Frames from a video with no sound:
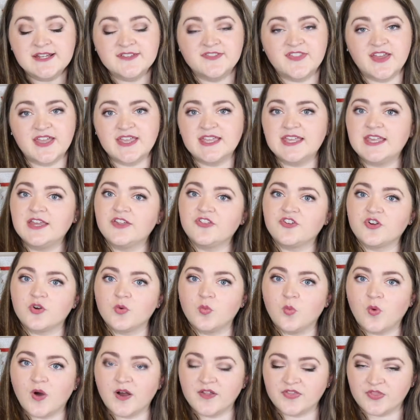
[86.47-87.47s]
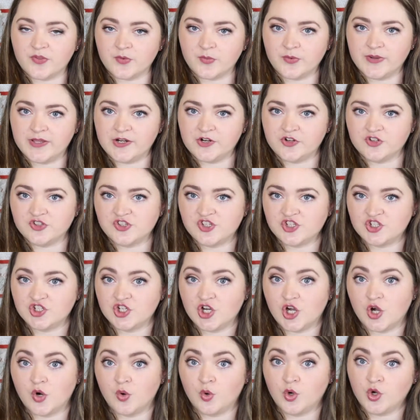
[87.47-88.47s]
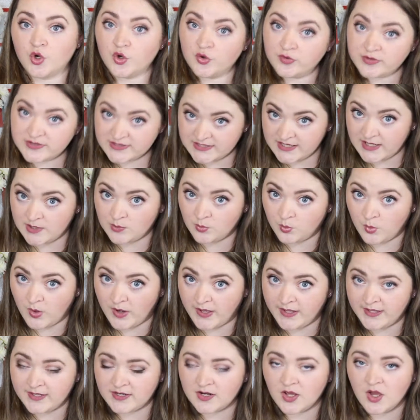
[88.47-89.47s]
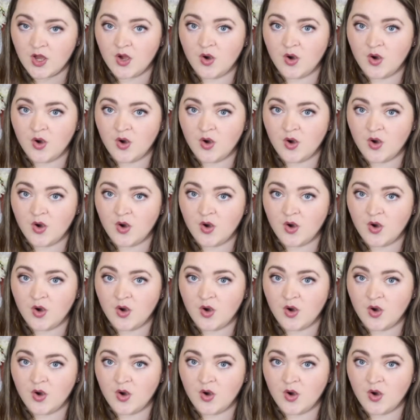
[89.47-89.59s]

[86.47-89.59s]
They either want the reader to know who said what